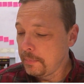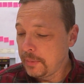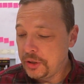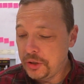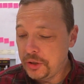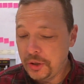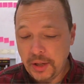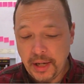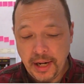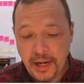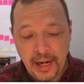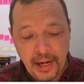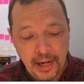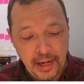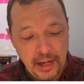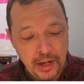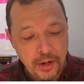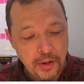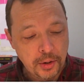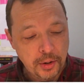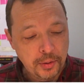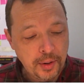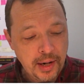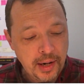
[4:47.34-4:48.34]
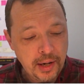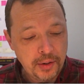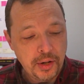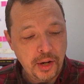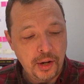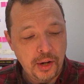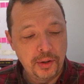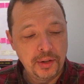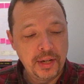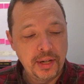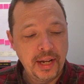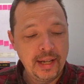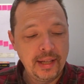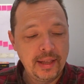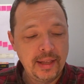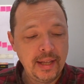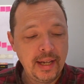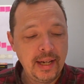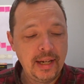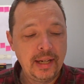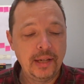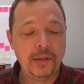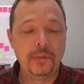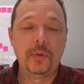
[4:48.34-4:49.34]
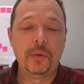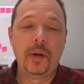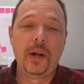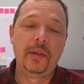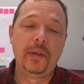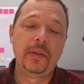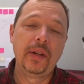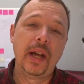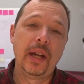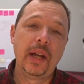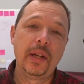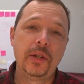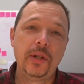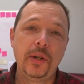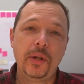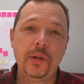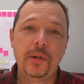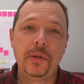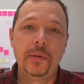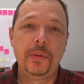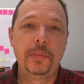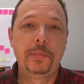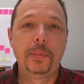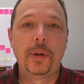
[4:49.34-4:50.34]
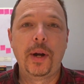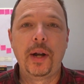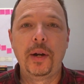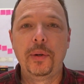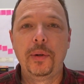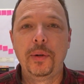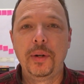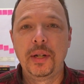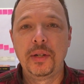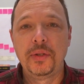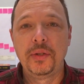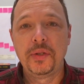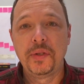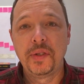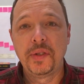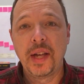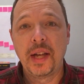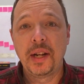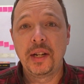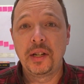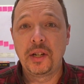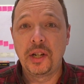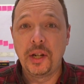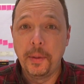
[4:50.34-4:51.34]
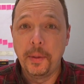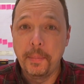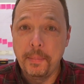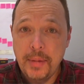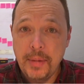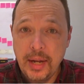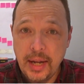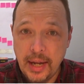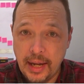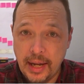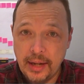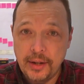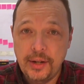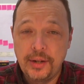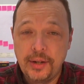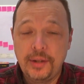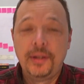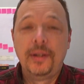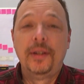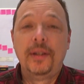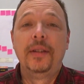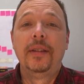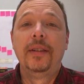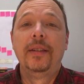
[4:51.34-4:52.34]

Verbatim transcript: But you can't go around all day thinking, well, I've got two priorities. You've got to commit,